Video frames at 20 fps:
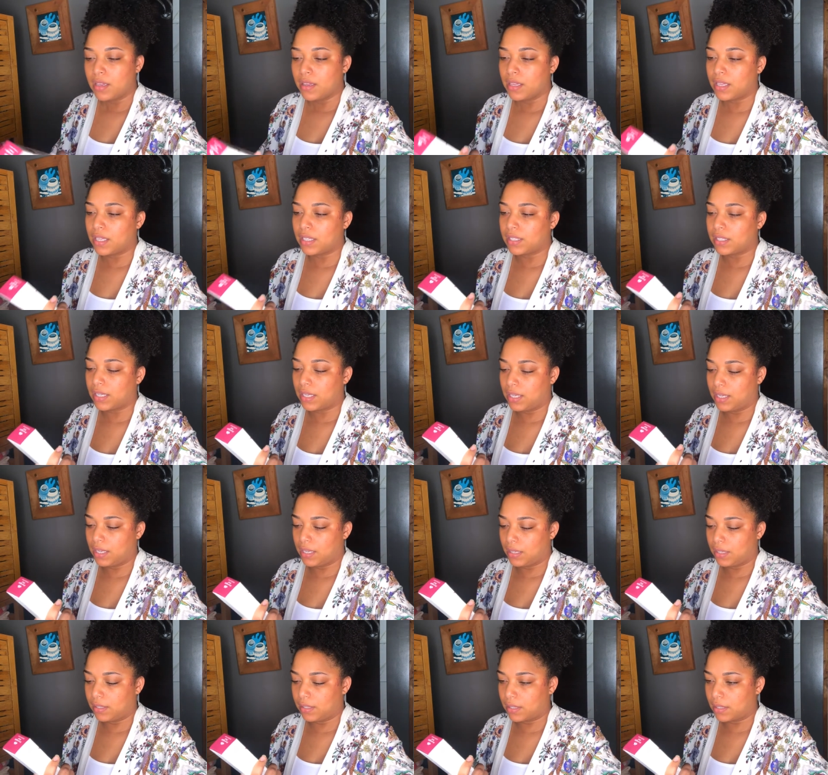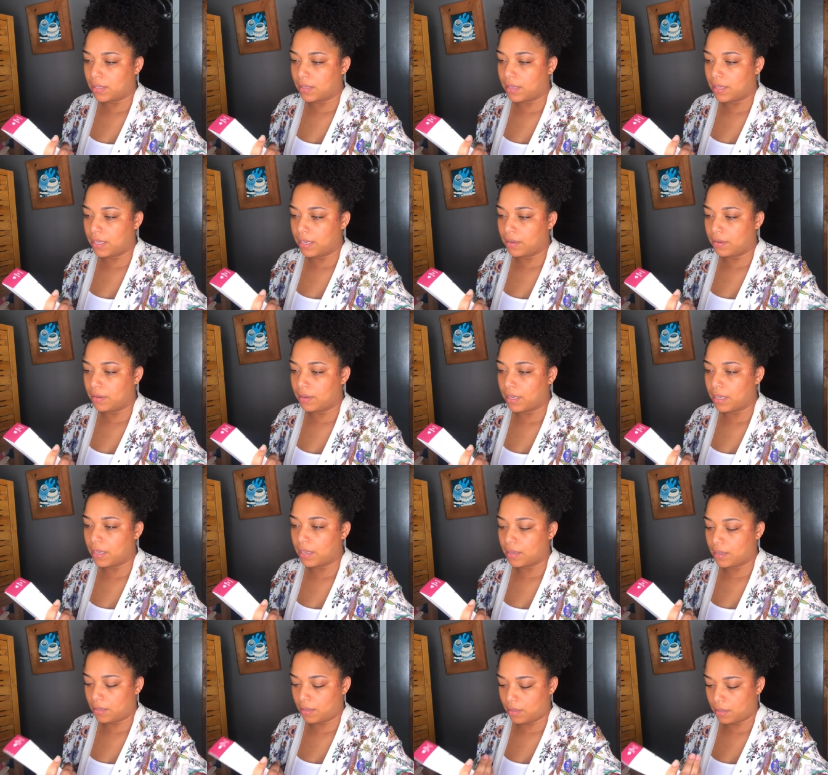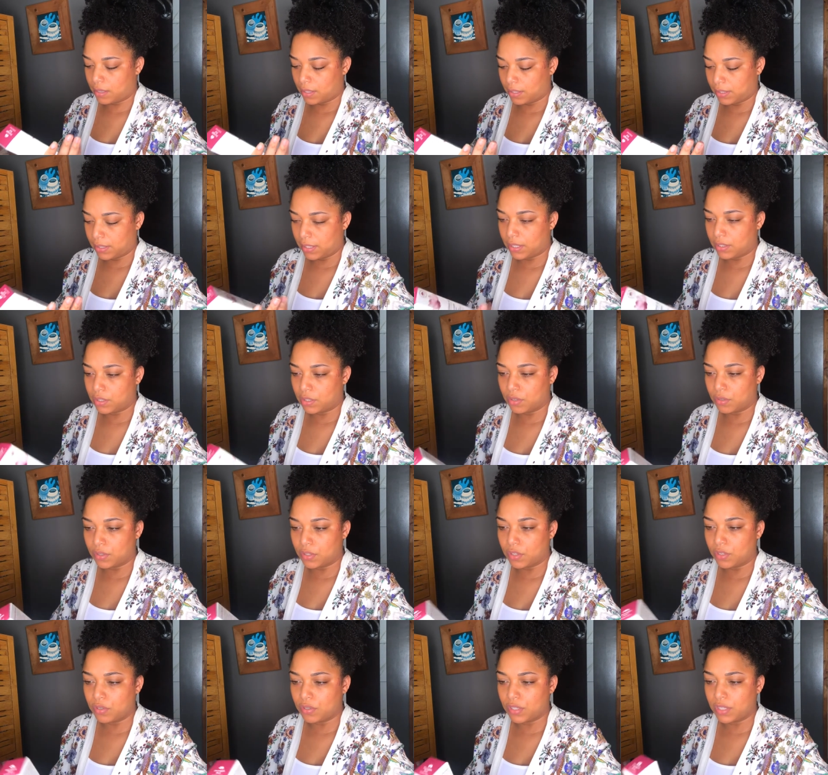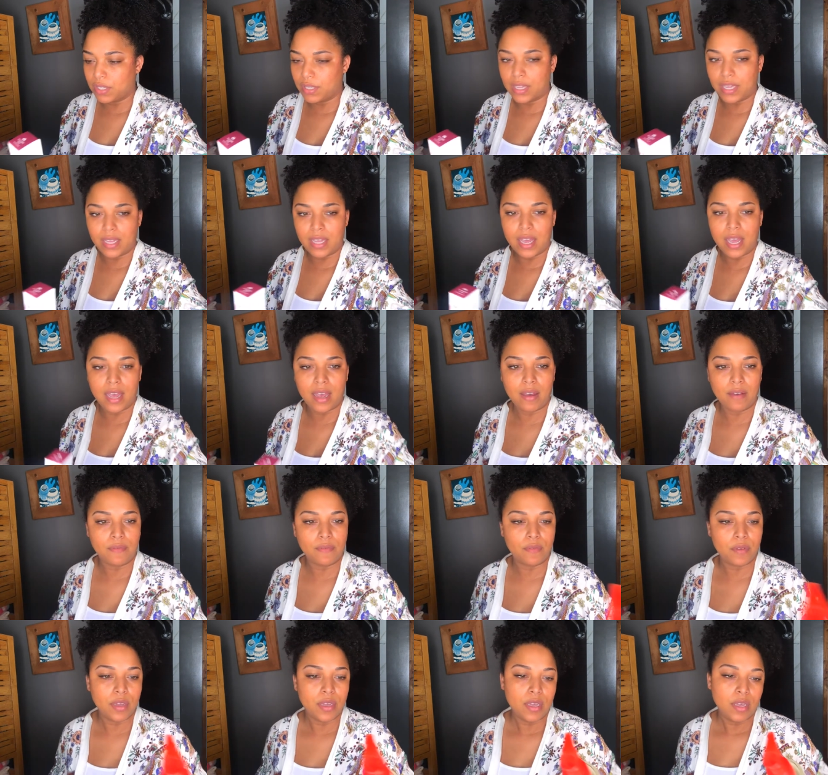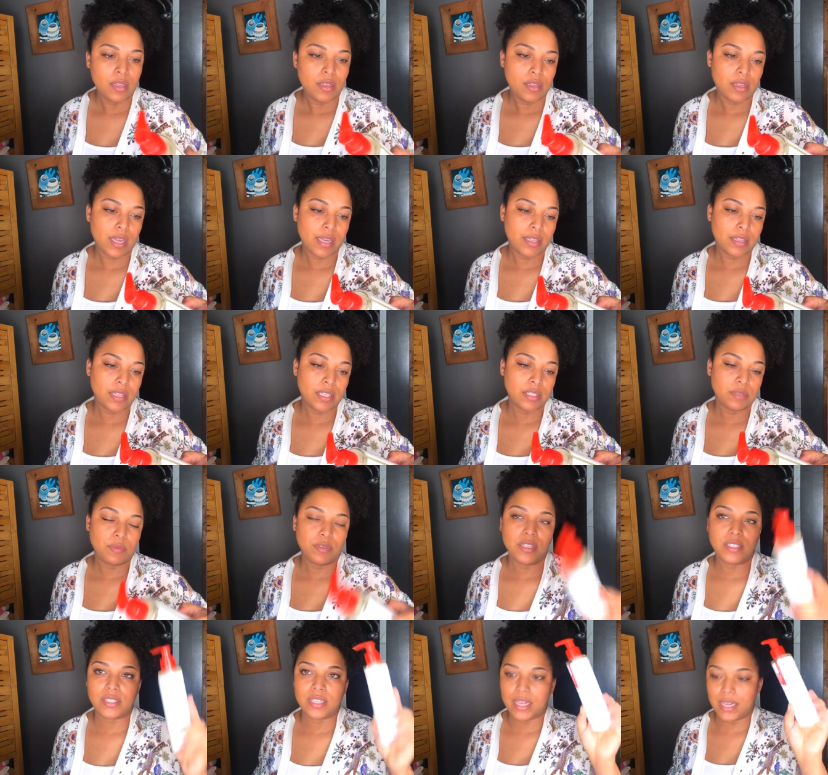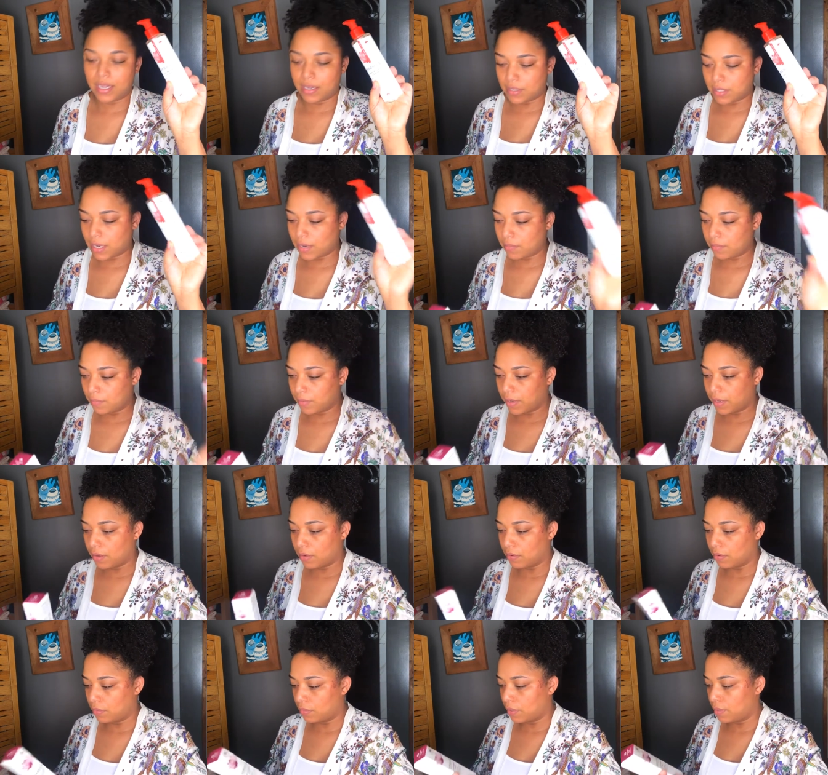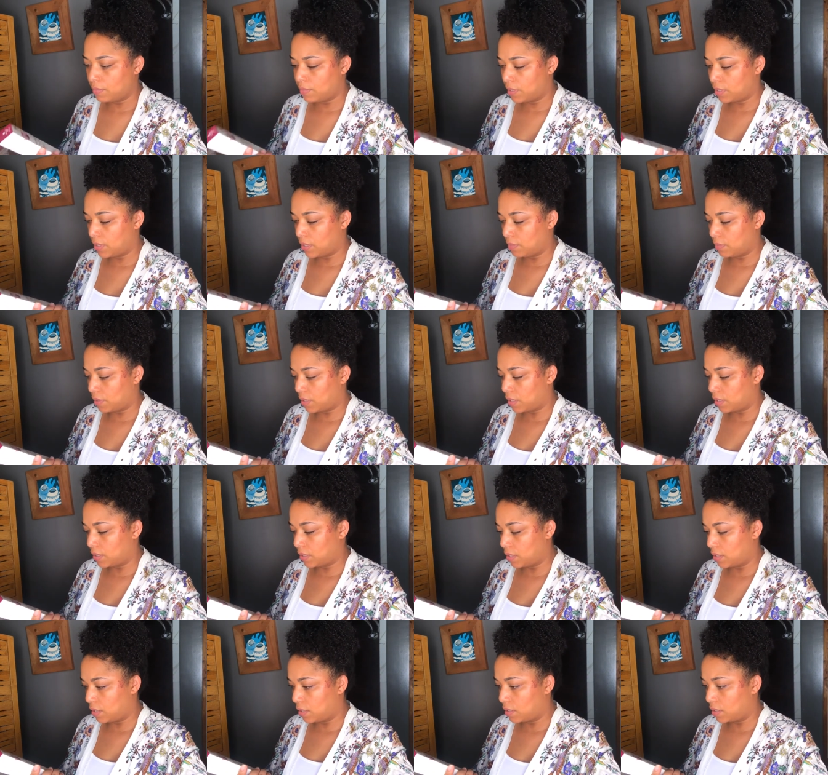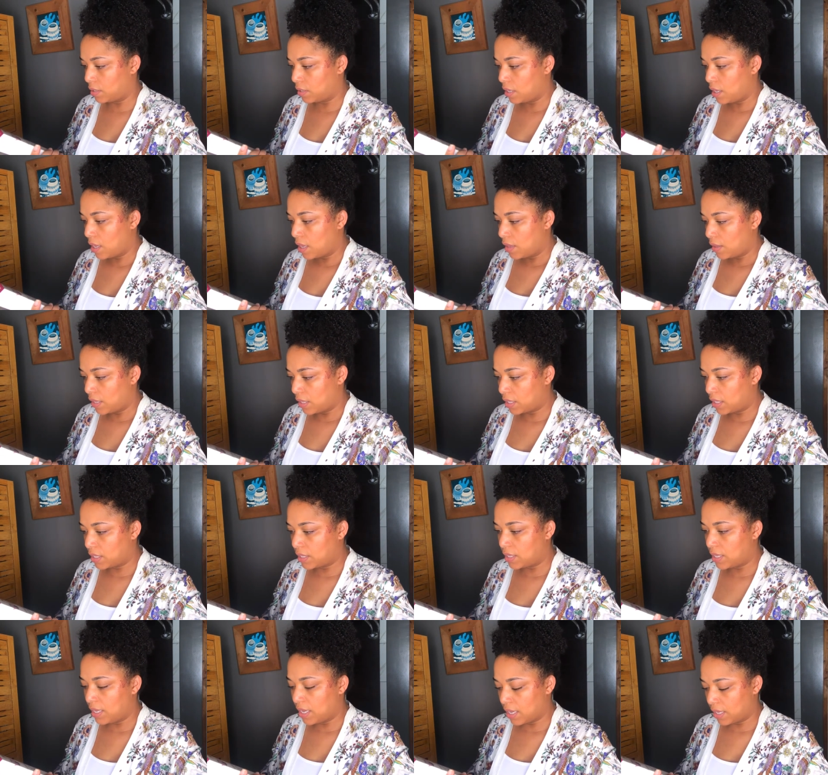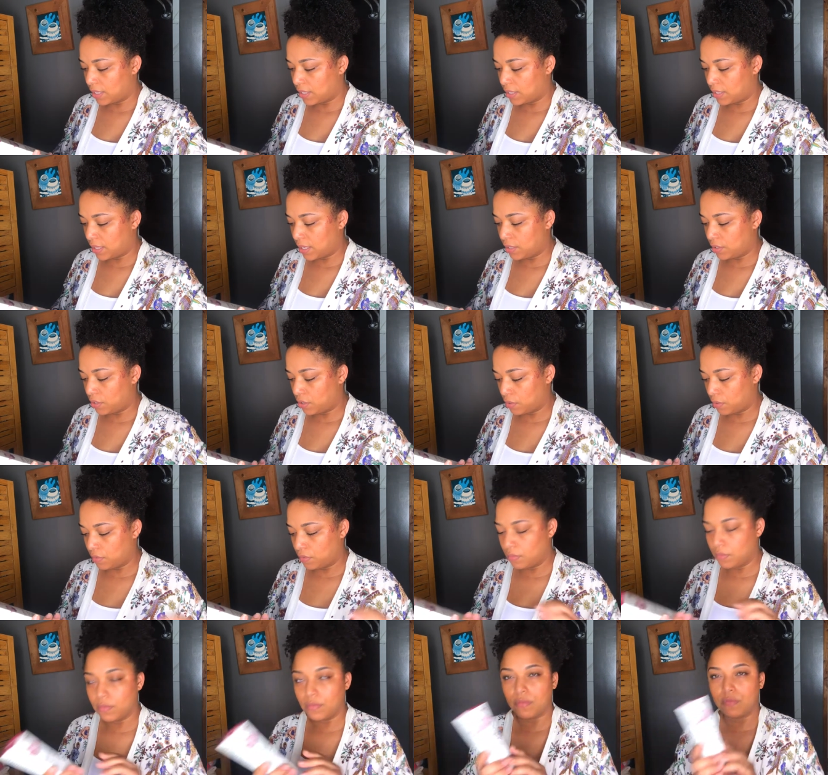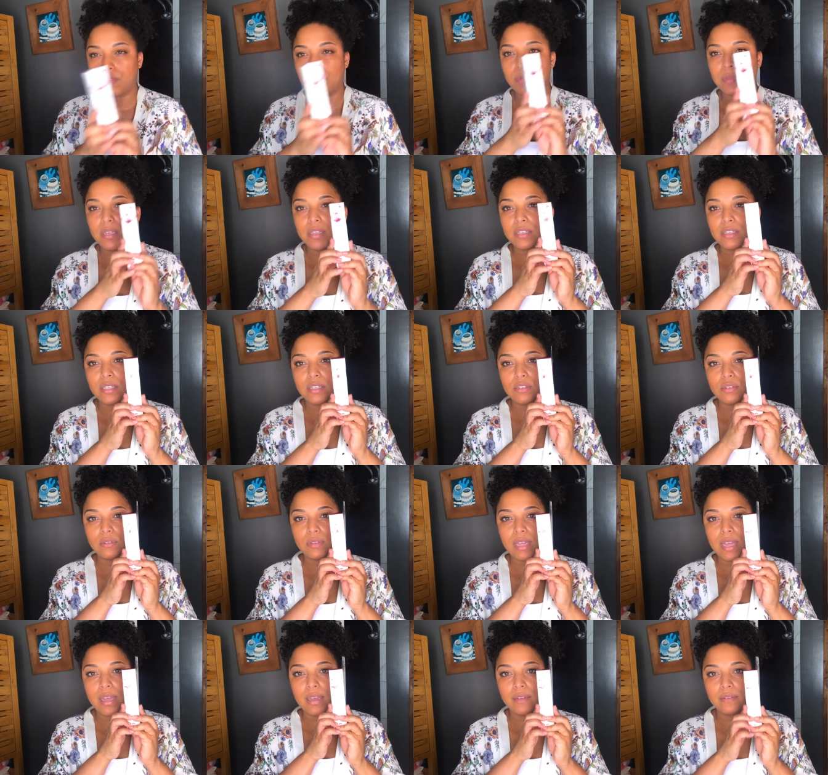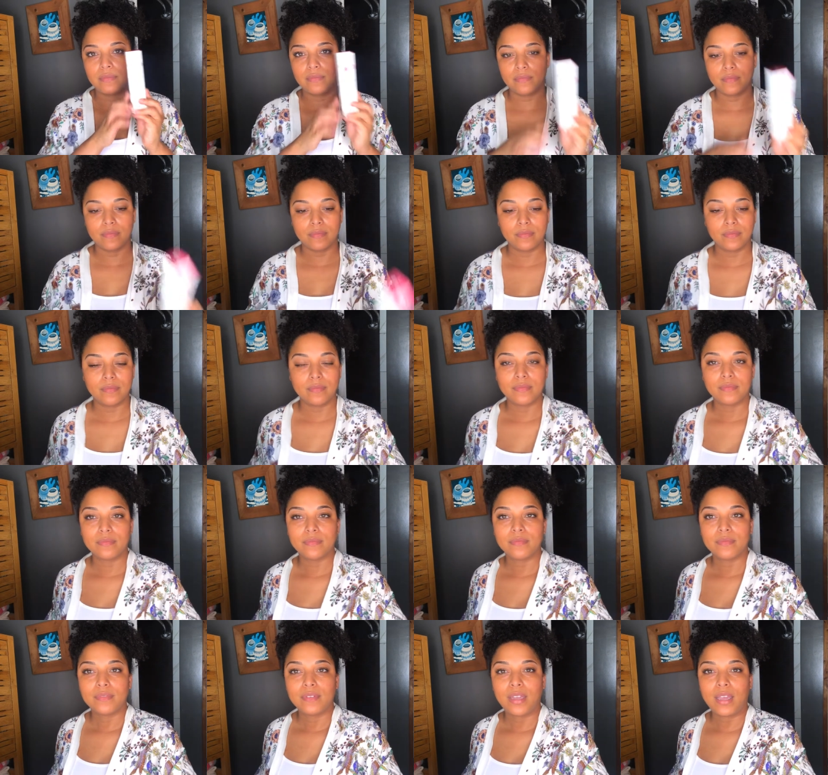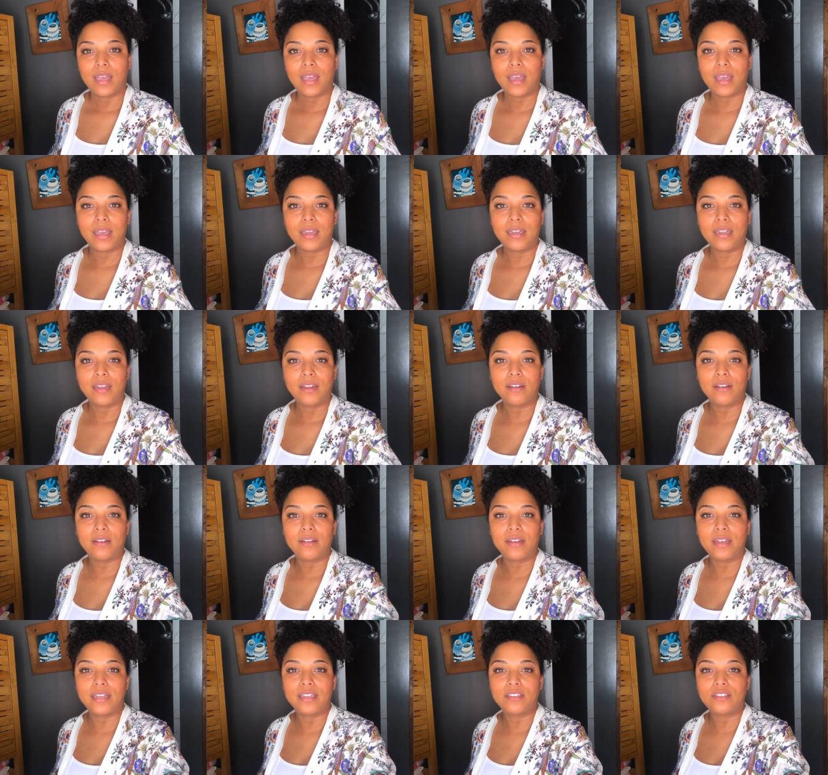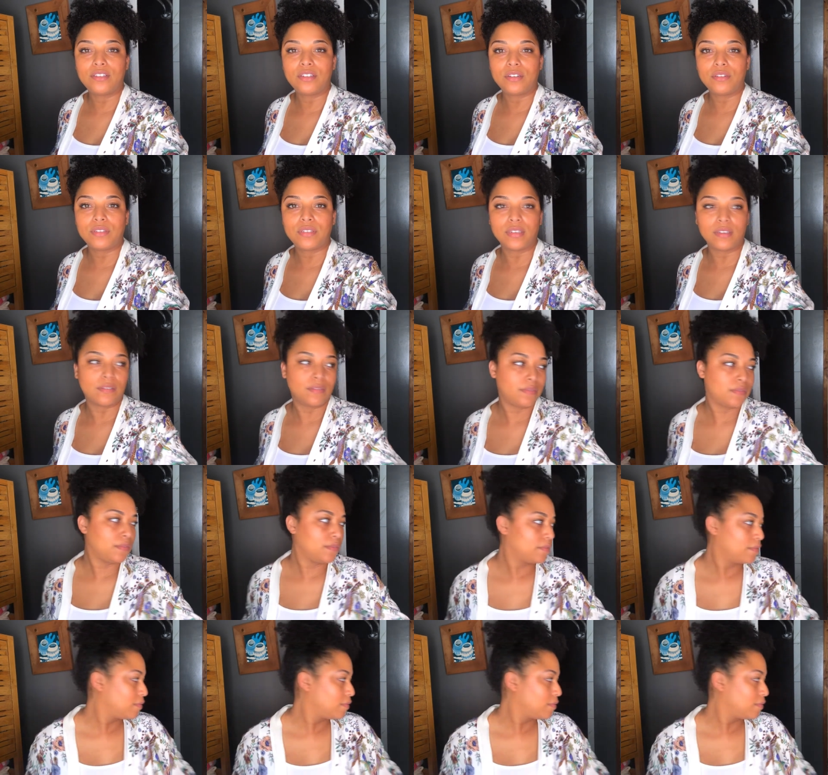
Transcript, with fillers: This is their essentials. Usually they have like this one is the anti-wrinkle. Let me see what this is. This is the essential from the essential line. and here is Joseph.